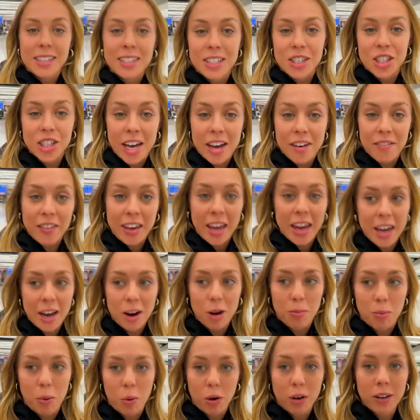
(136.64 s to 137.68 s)
JFK
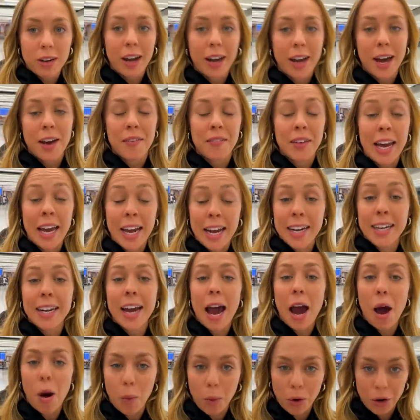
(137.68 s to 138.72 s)
airport, and I have 8
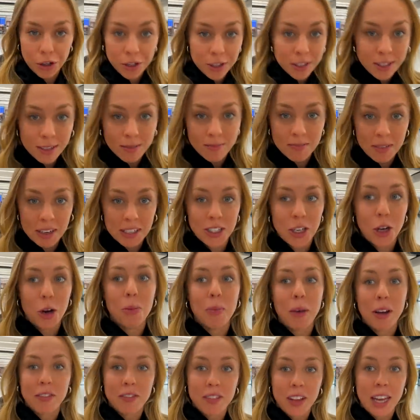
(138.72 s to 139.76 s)
hours until
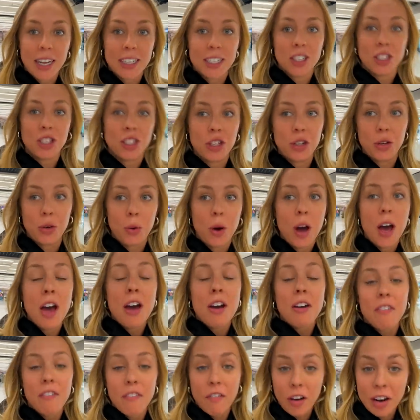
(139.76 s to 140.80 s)
my flight to
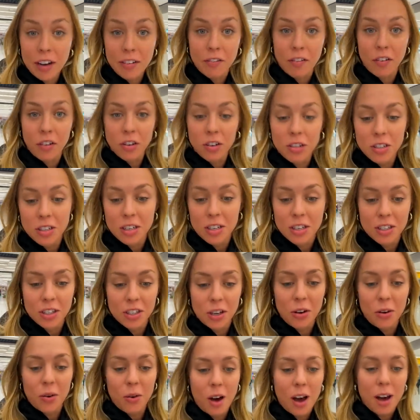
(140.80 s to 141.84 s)
Frankfurt,
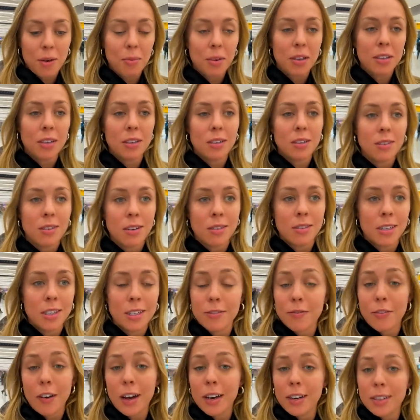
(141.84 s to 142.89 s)
so I'm gonna need to
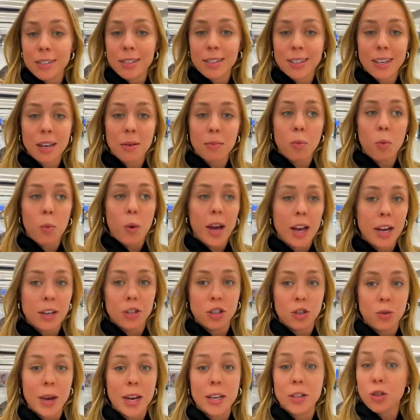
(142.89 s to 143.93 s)
find some way
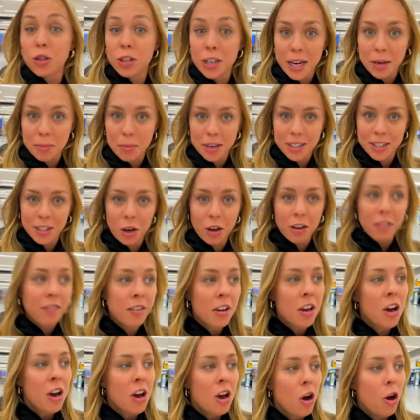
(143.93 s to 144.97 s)
to entertain myself
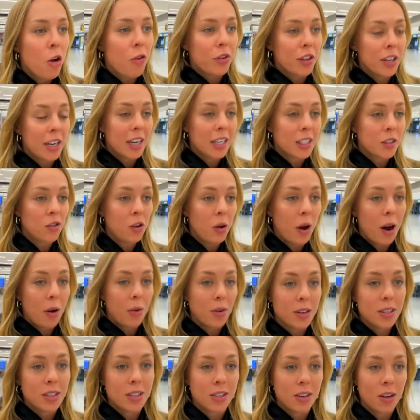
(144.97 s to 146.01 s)
over the next few
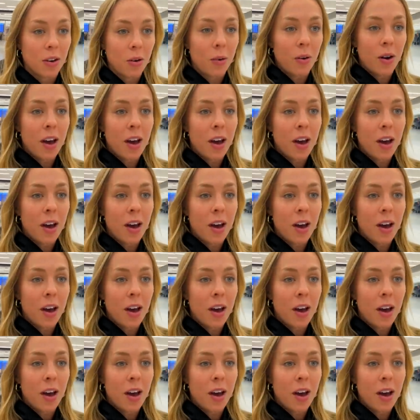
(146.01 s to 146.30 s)
hours, so